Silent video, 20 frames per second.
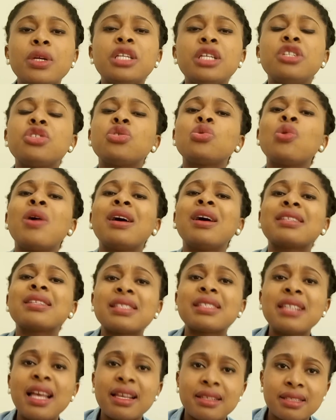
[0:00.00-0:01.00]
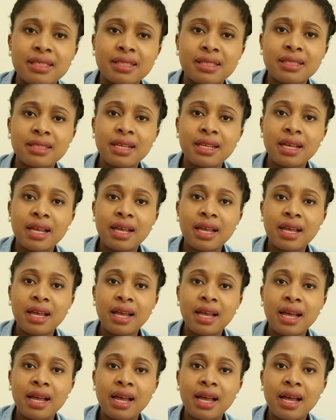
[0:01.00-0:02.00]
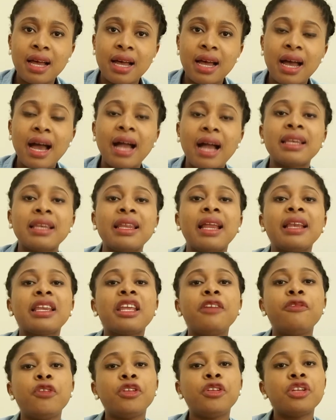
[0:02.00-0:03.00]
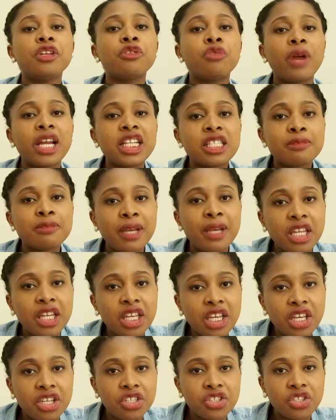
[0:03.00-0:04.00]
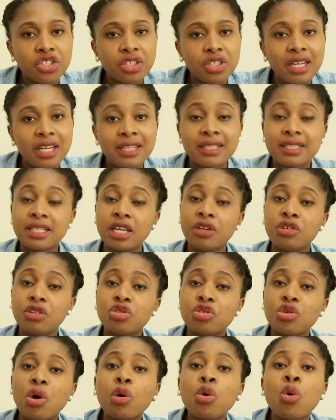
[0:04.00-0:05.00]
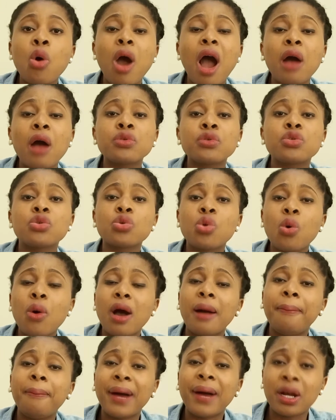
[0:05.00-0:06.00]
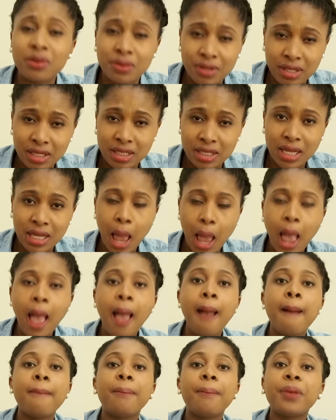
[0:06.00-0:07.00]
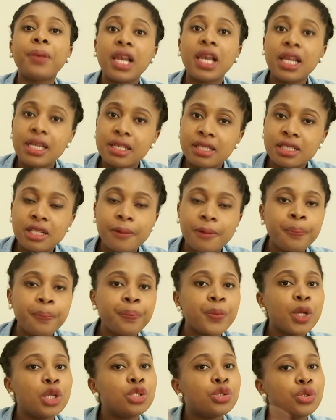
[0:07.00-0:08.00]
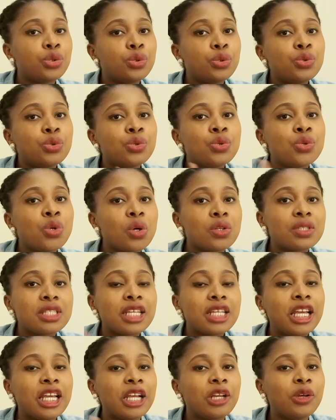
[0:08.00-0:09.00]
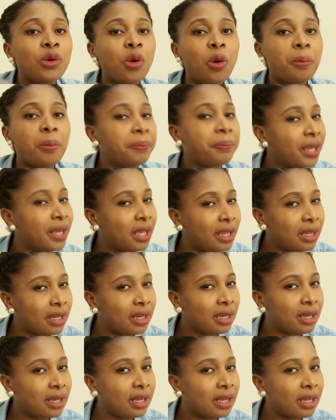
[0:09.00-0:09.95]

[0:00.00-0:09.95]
is to assess and then give you the right medication and tell you how to go about it. Please do not ignore pain.